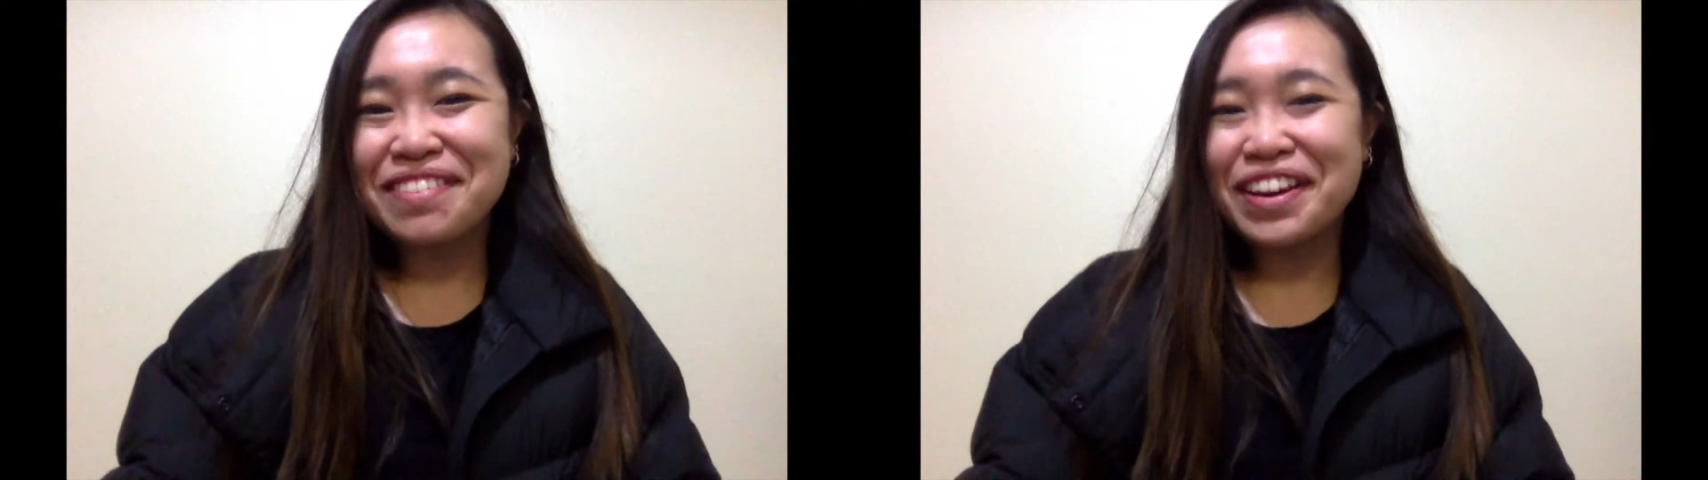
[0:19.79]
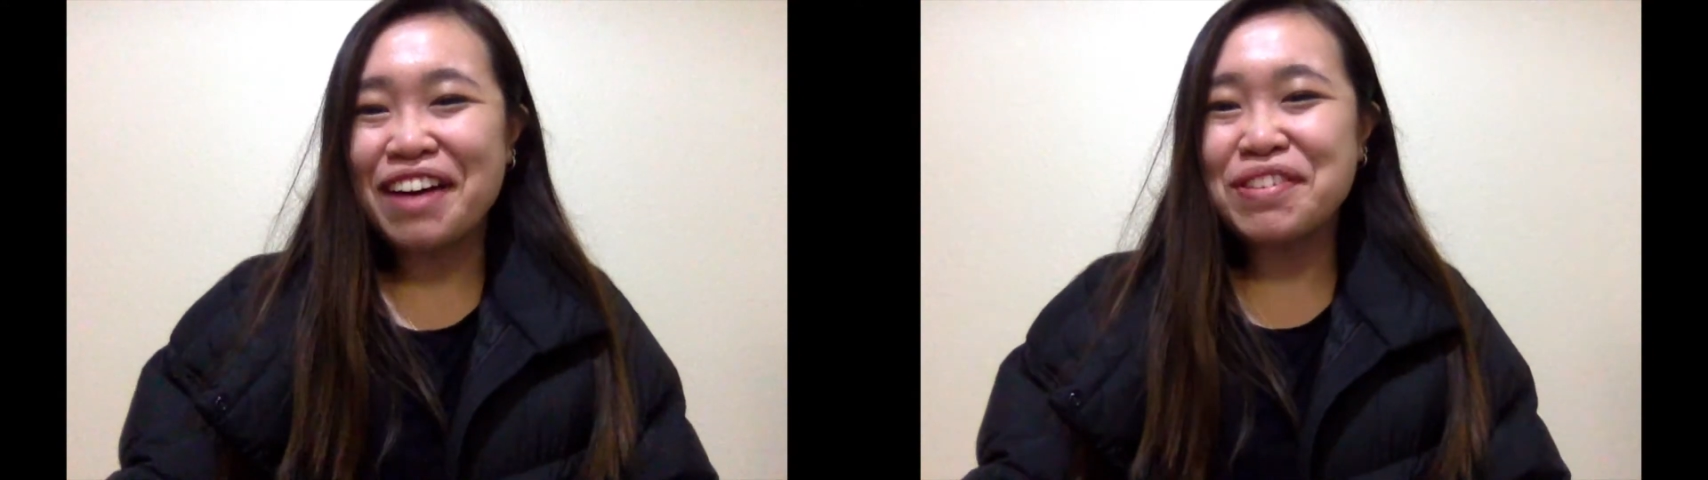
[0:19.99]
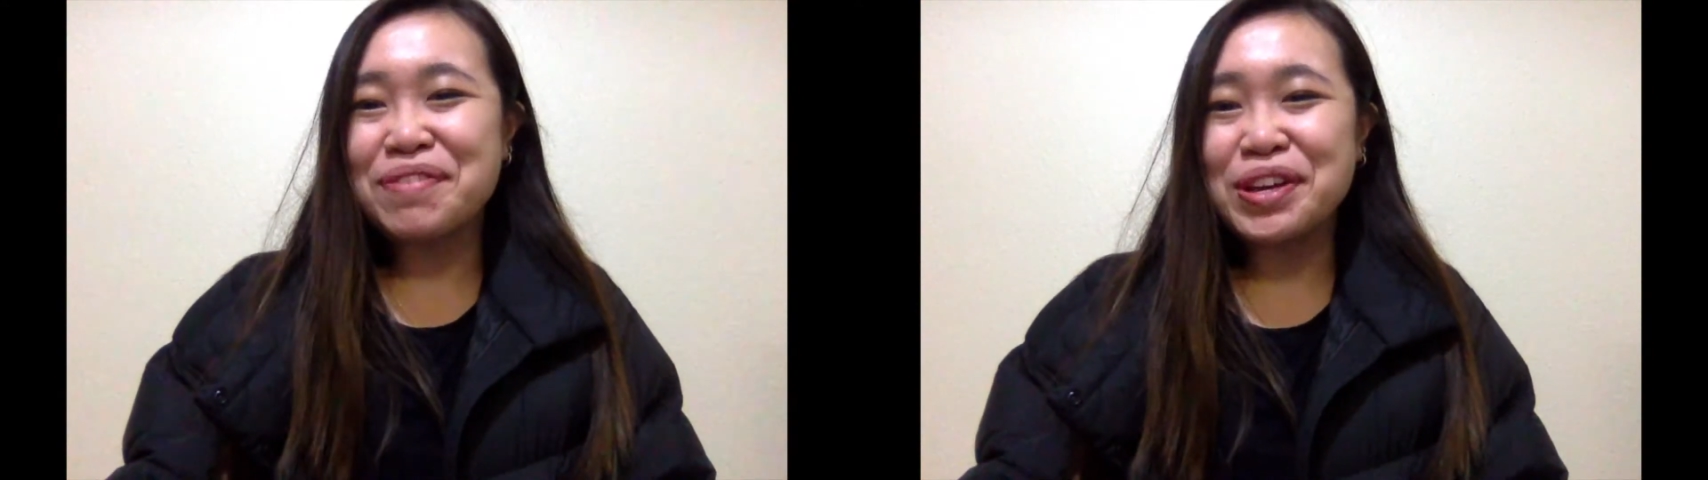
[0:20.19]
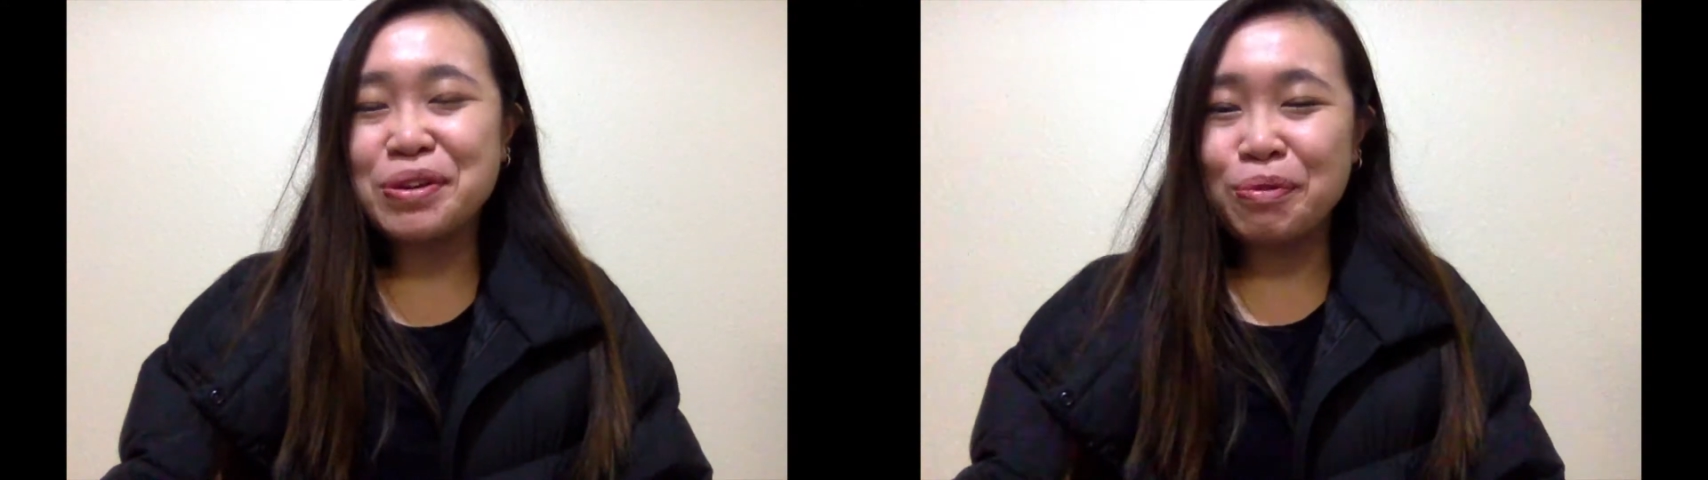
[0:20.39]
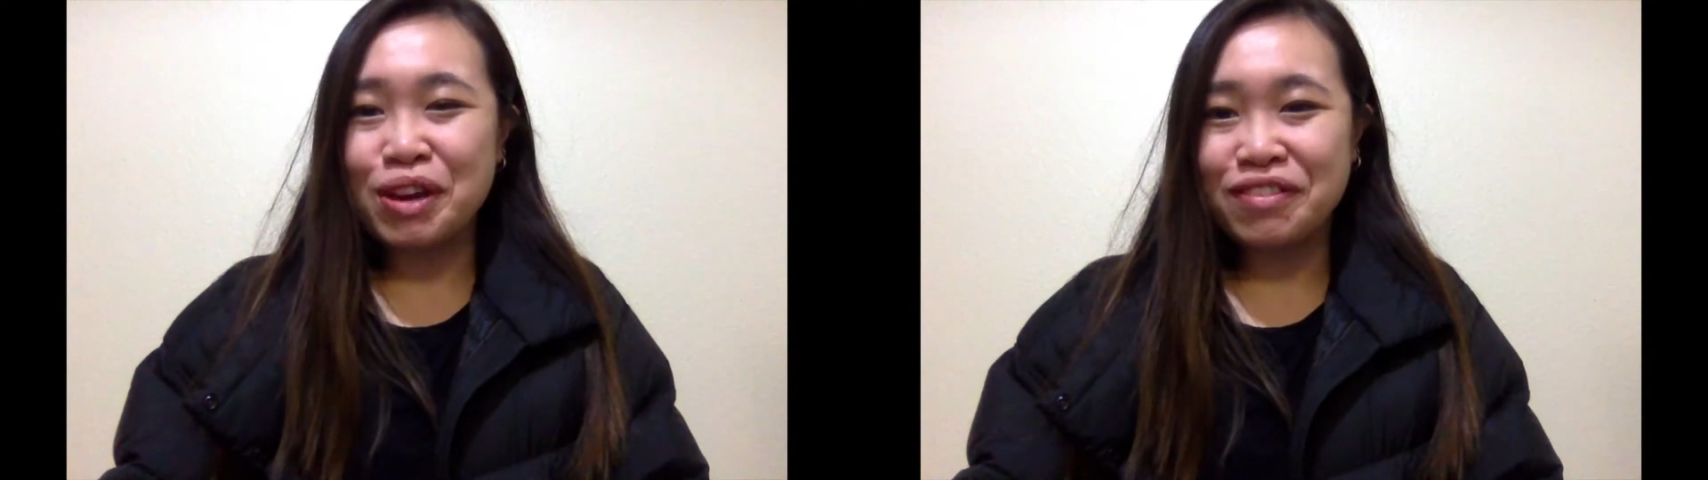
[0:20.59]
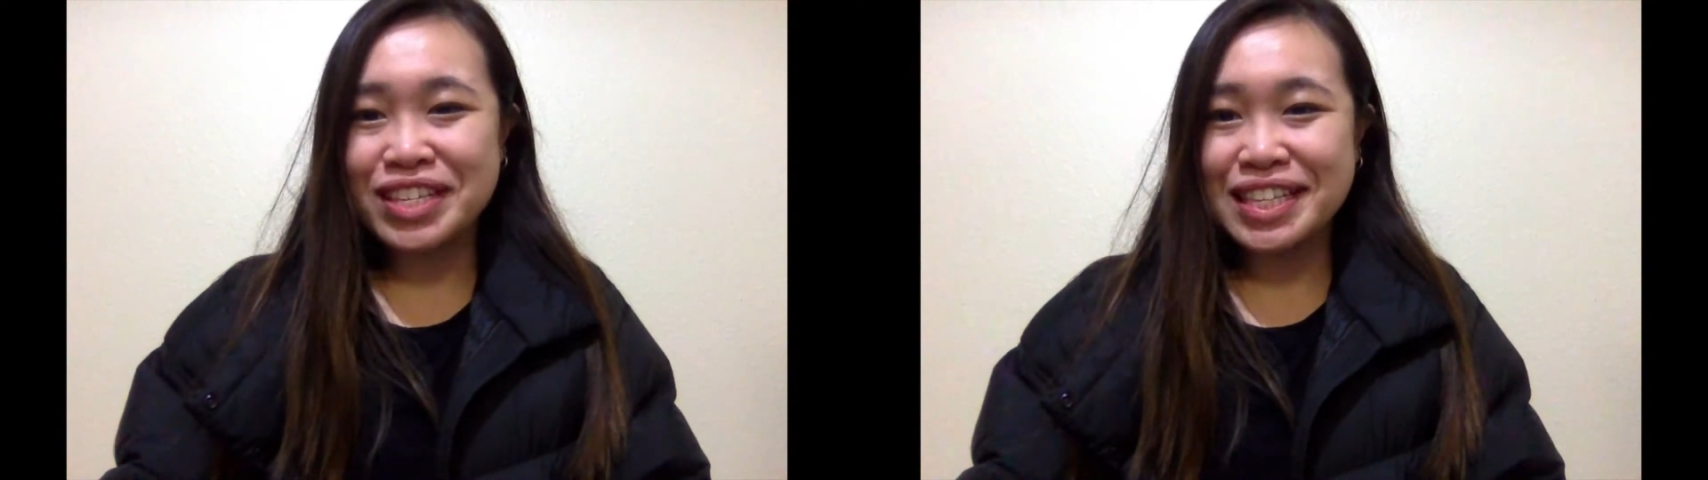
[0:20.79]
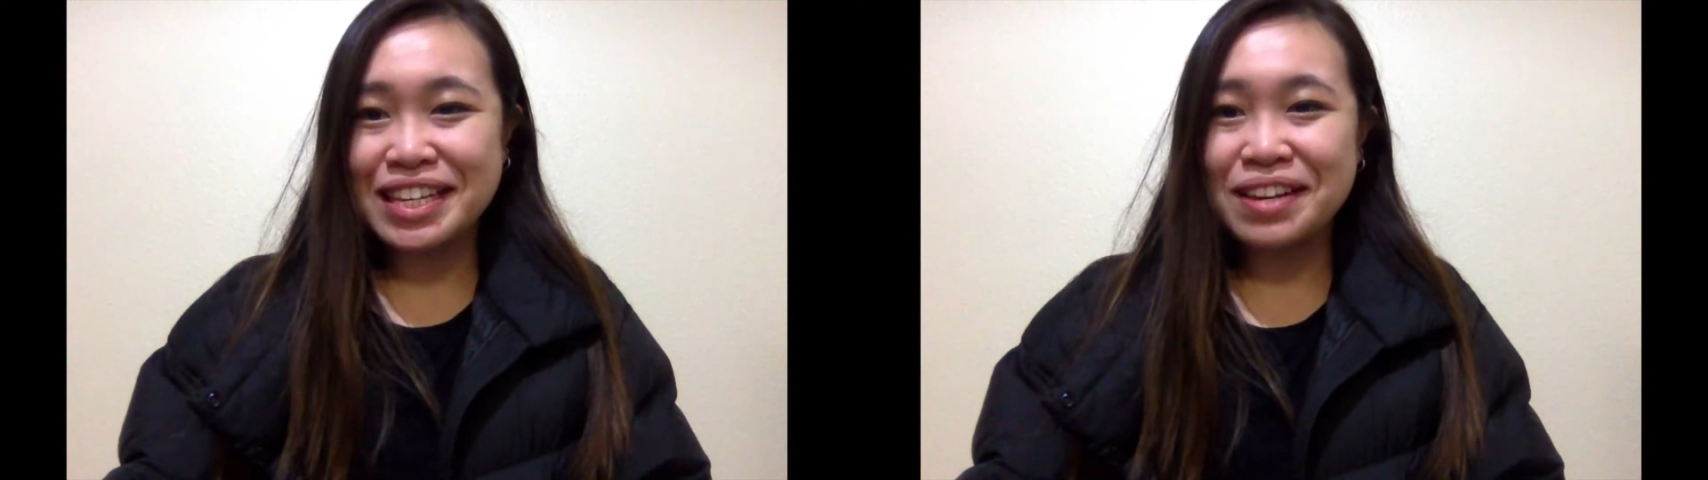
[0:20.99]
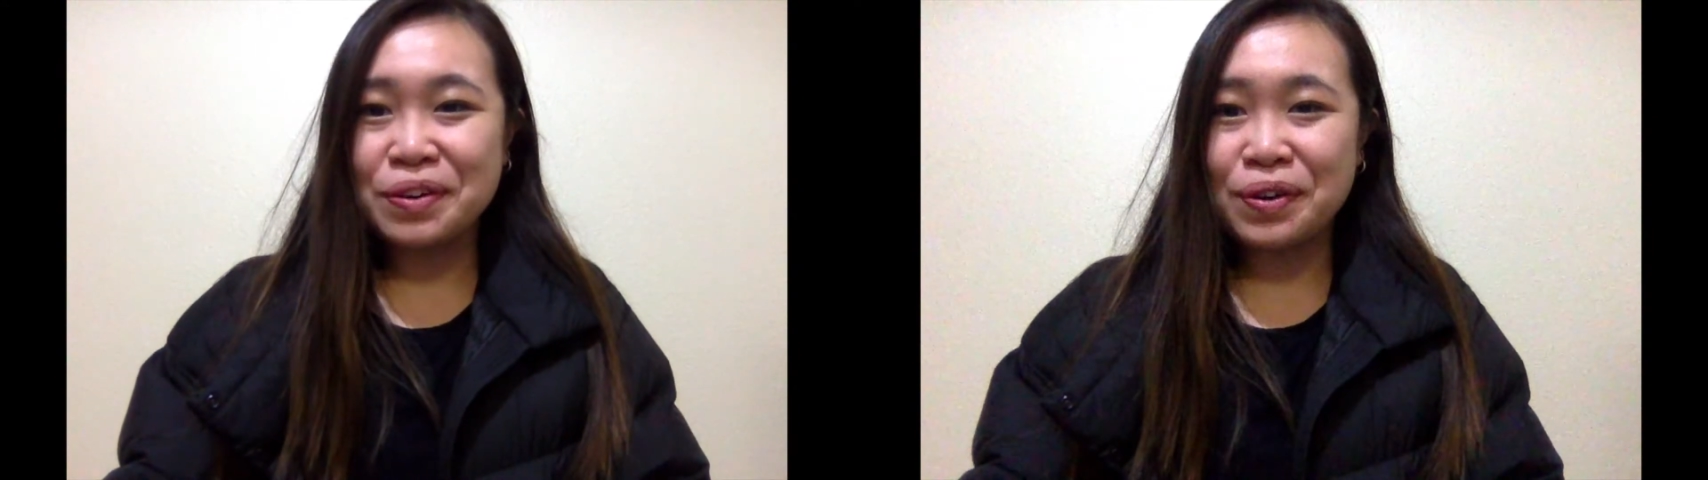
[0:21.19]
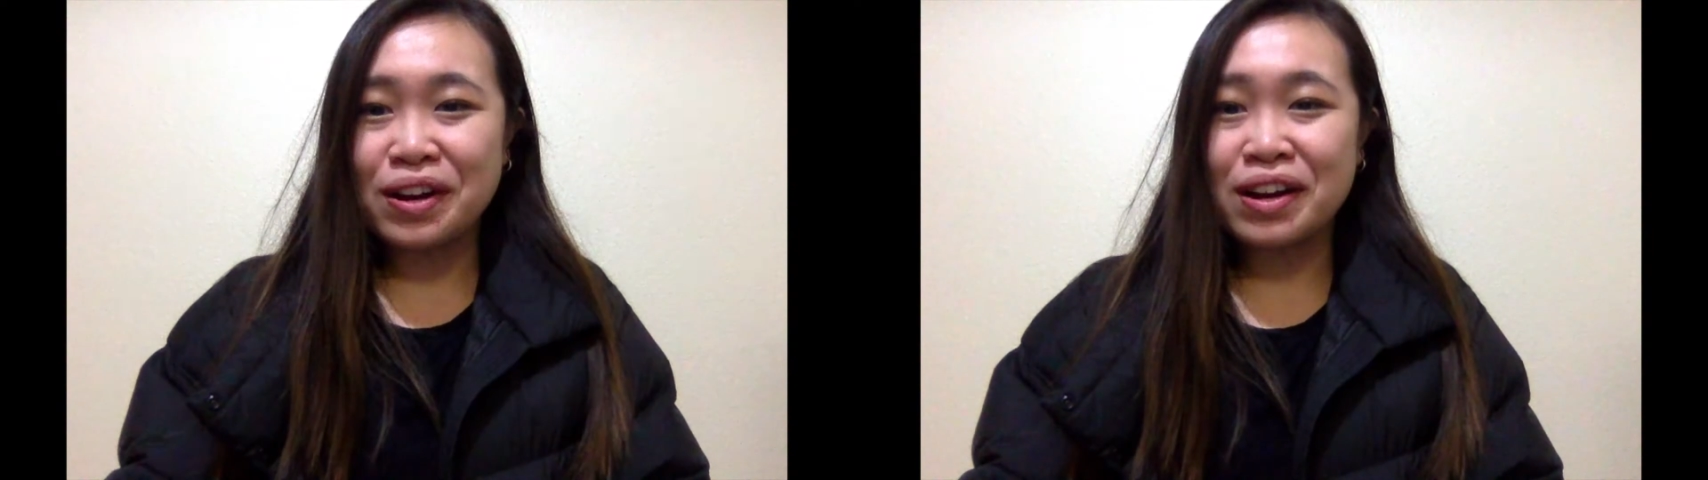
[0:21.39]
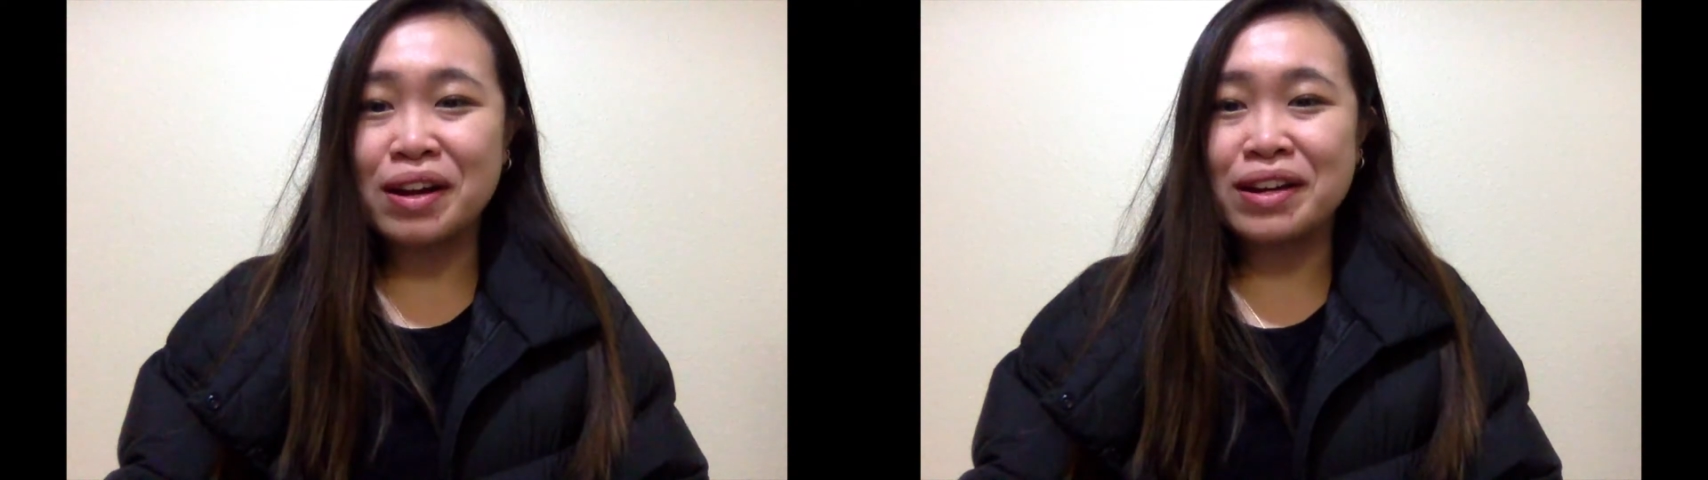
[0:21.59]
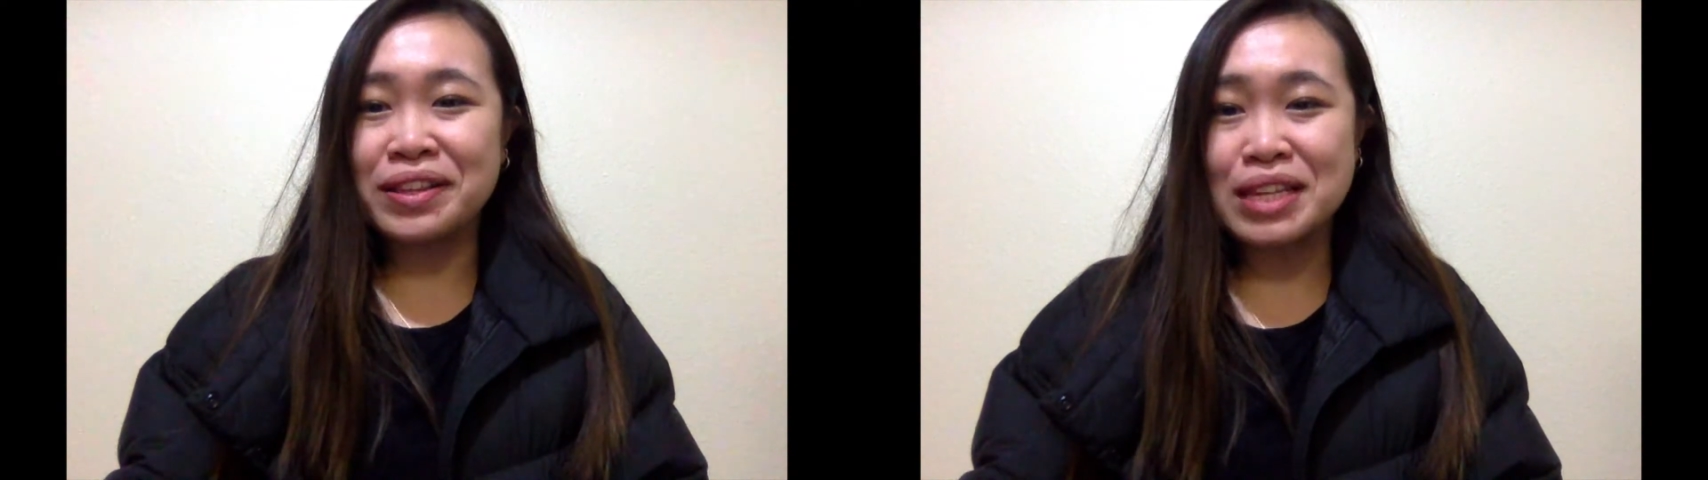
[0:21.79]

if I haven't met you previously or